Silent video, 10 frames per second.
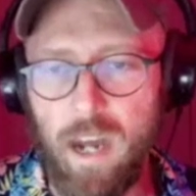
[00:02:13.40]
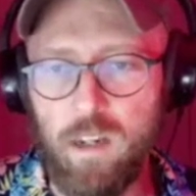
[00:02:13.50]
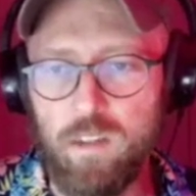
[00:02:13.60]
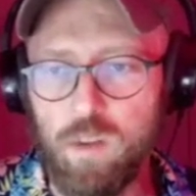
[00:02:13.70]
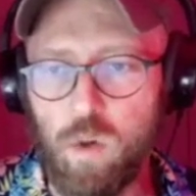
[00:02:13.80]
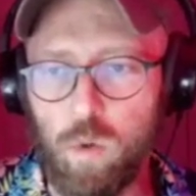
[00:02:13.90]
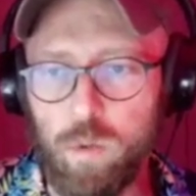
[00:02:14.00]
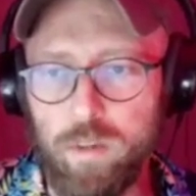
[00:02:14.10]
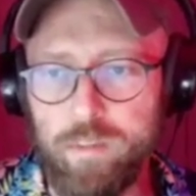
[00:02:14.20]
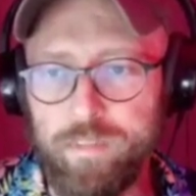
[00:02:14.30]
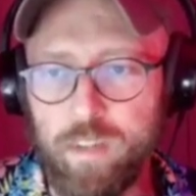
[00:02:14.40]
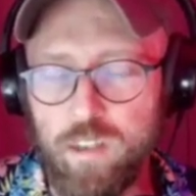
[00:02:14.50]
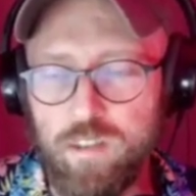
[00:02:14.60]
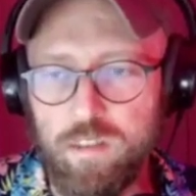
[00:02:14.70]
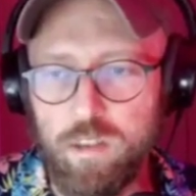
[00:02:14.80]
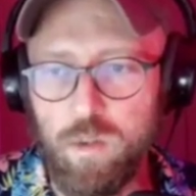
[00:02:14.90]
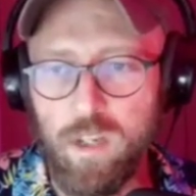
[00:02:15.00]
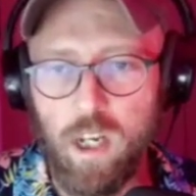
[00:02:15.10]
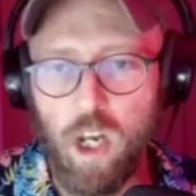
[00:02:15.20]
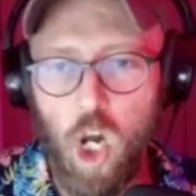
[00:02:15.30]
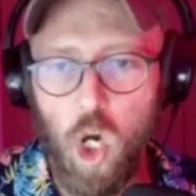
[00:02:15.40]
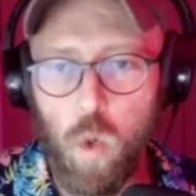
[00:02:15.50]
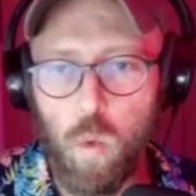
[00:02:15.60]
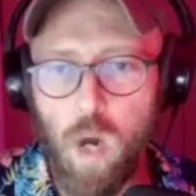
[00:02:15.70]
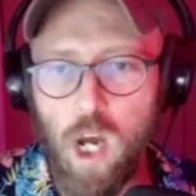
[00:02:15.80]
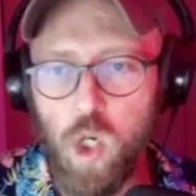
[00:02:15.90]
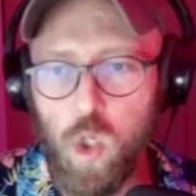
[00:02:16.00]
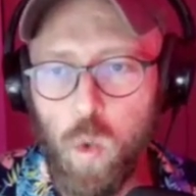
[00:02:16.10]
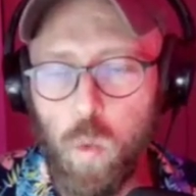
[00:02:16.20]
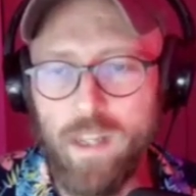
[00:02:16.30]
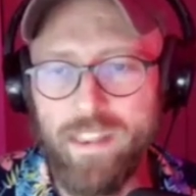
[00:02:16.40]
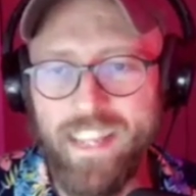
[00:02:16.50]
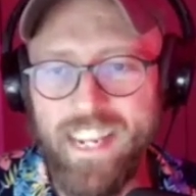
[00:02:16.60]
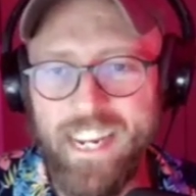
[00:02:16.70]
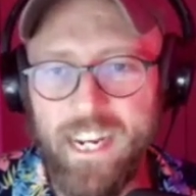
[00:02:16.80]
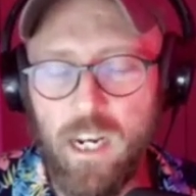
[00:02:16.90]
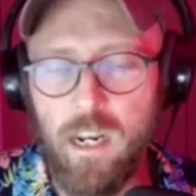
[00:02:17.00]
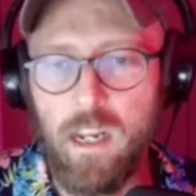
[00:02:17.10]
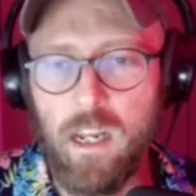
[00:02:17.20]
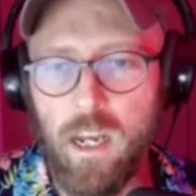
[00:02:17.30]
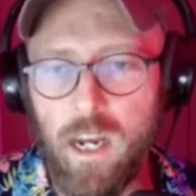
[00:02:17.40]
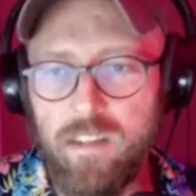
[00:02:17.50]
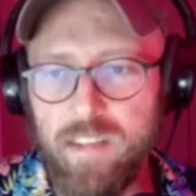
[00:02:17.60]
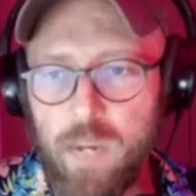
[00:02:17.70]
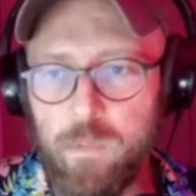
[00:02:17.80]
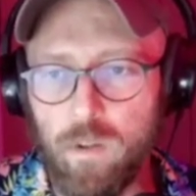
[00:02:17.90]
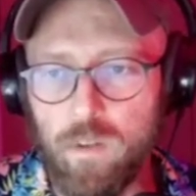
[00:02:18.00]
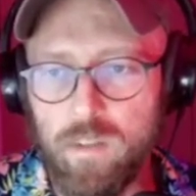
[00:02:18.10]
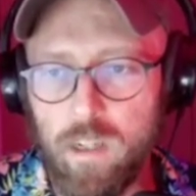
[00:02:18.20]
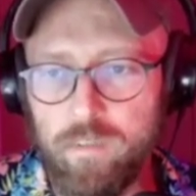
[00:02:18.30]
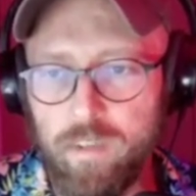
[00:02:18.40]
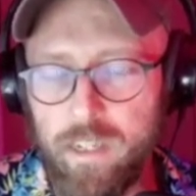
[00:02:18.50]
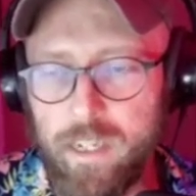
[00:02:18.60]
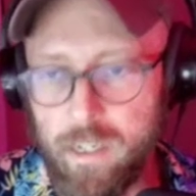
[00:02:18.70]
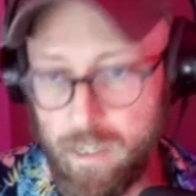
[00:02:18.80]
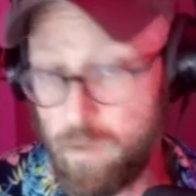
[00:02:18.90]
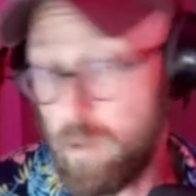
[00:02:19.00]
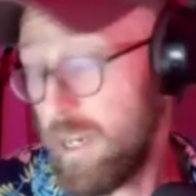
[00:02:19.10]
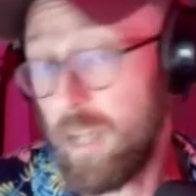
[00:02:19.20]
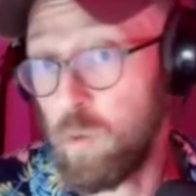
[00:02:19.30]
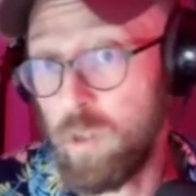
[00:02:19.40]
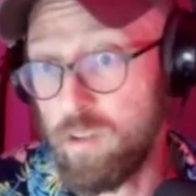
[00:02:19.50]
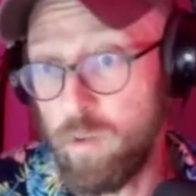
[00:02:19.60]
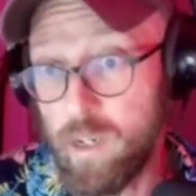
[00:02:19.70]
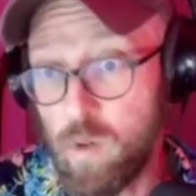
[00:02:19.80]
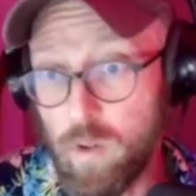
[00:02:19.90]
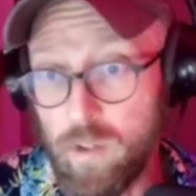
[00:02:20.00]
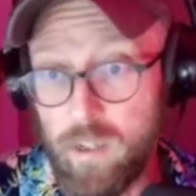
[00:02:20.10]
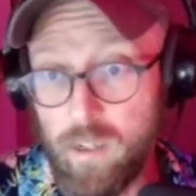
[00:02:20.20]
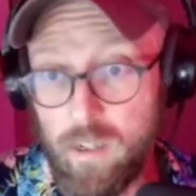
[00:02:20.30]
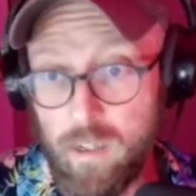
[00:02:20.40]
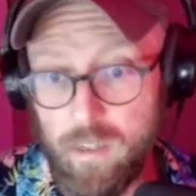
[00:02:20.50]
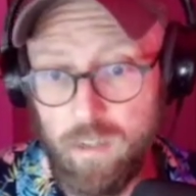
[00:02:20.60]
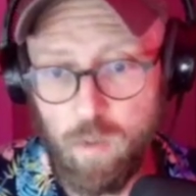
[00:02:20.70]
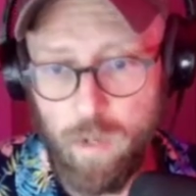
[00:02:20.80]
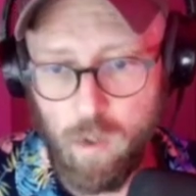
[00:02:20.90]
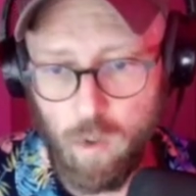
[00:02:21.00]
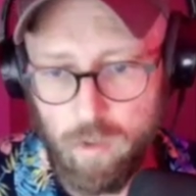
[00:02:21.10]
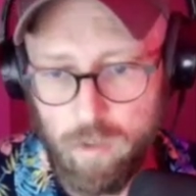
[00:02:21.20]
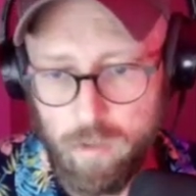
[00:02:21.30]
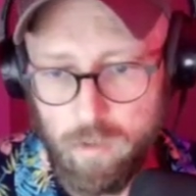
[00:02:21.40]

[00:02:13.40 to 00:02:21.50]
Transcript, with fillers: underscore would refer to a row within a table. So if I like, in other words, a record. This record,